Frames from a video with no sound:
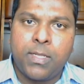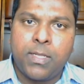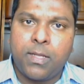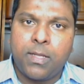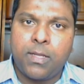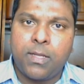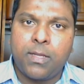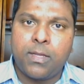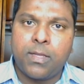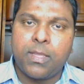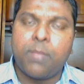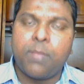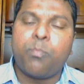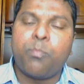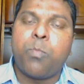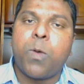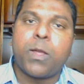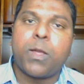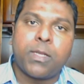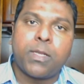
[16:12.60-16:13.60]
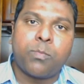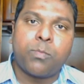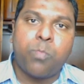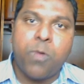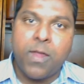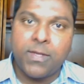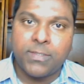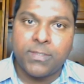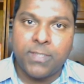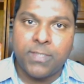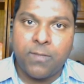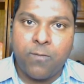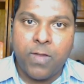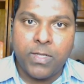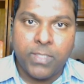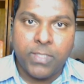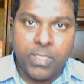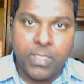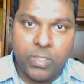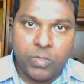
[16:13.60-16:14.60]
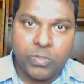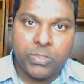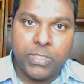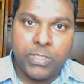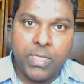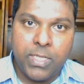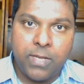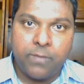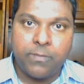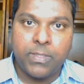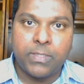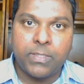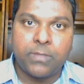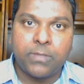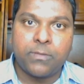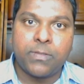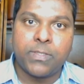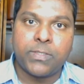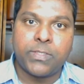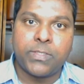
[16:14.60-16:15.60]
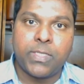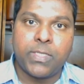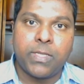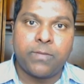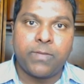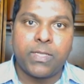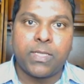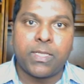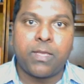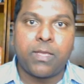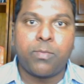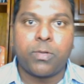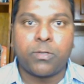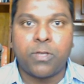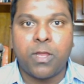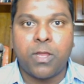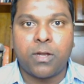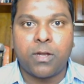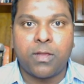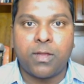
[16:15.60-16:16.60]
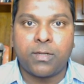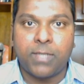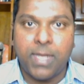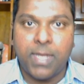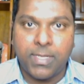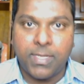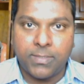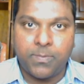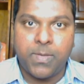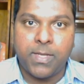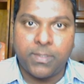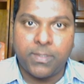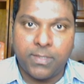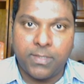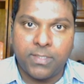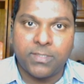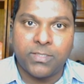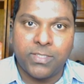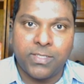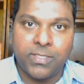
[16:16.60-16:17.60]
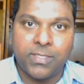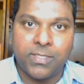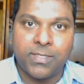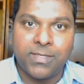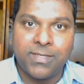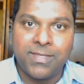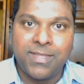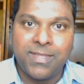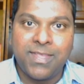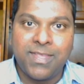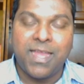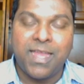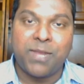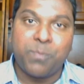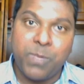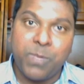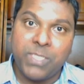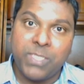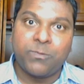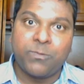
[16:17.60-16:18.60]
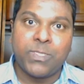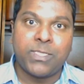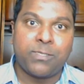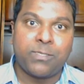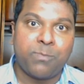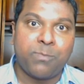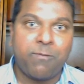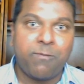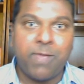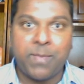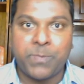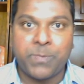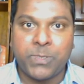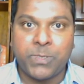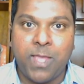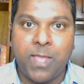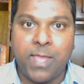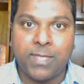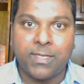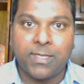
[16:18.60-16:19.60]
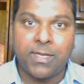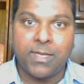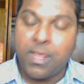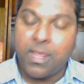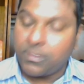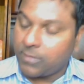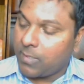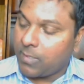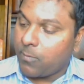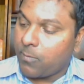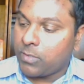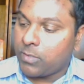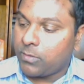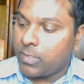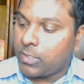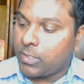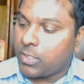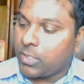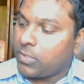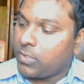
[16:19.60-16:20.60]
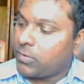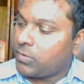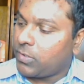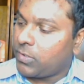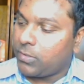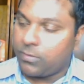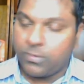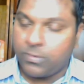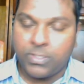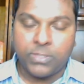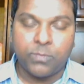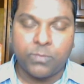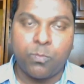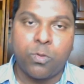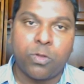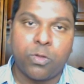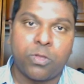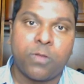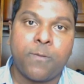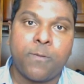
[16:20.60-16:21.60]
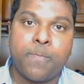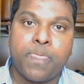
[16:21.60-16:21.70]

uh, important points I wanted to share with you this evening about organ transplantation. And please visit my website. And also I want to introduce you to this book,